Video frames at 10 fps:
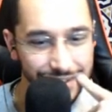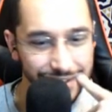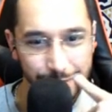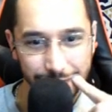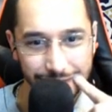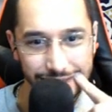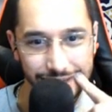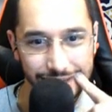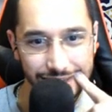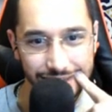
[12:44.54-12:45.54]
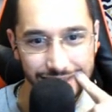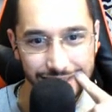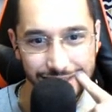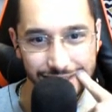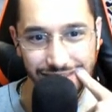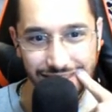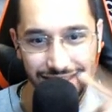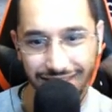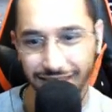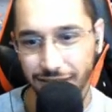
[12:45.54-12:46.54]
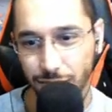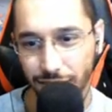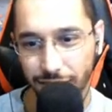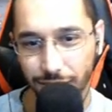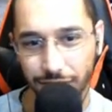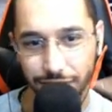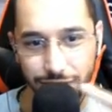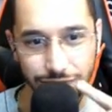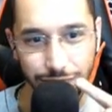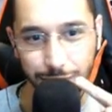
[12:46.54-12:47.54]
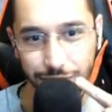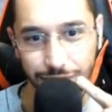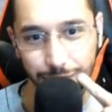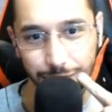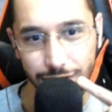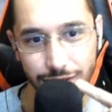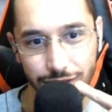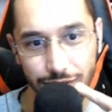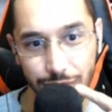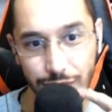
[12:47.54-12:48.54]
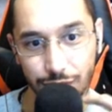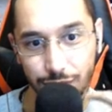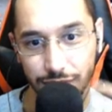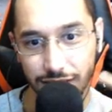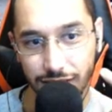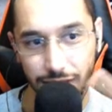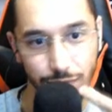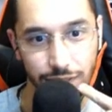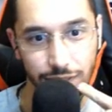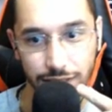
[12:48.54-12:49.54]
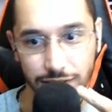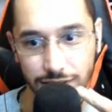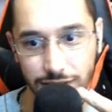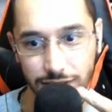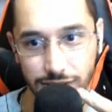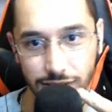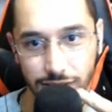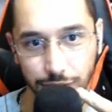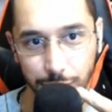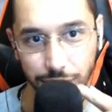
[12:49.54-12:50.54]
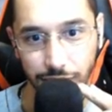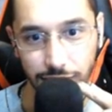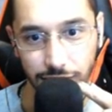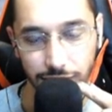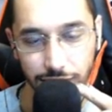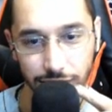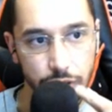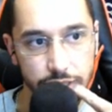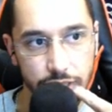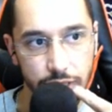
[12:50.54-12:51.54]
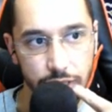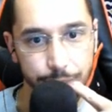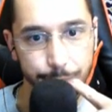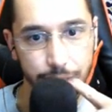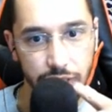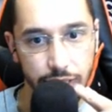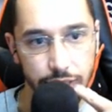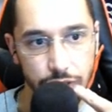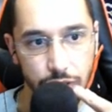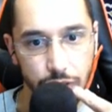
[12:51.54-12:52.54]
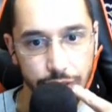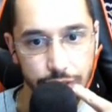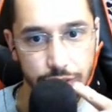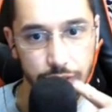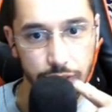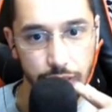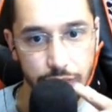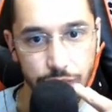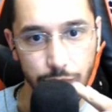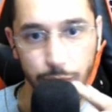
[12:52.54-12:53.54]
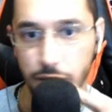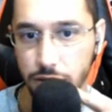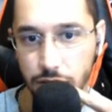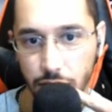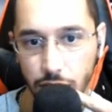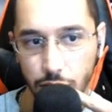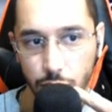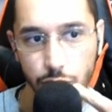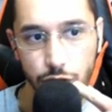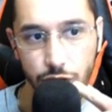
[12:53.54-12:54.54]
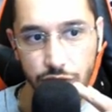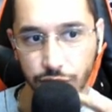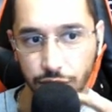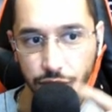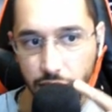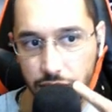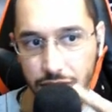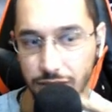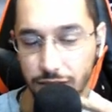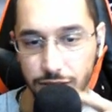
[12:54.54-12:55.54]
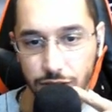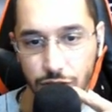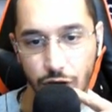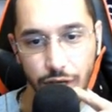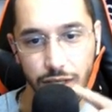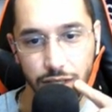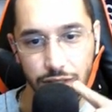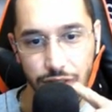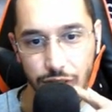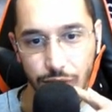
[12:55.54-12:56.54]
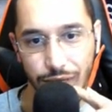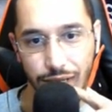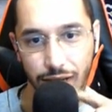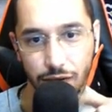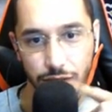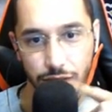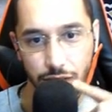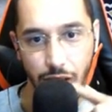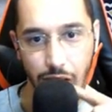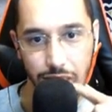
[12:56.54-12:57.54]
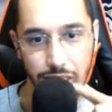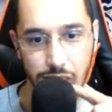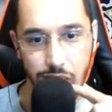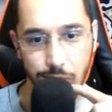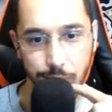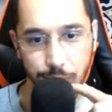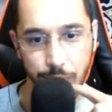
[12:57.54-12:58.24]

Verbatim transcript: Oh my god, are you kidding me? At least we're getting rid of his flip effect monsters. Dude, this guy really is... this is like a flip effect deck. All-time liked cards in the last few months. Just for the fact that it doesn't target, and it's a great counter to Cockatrice.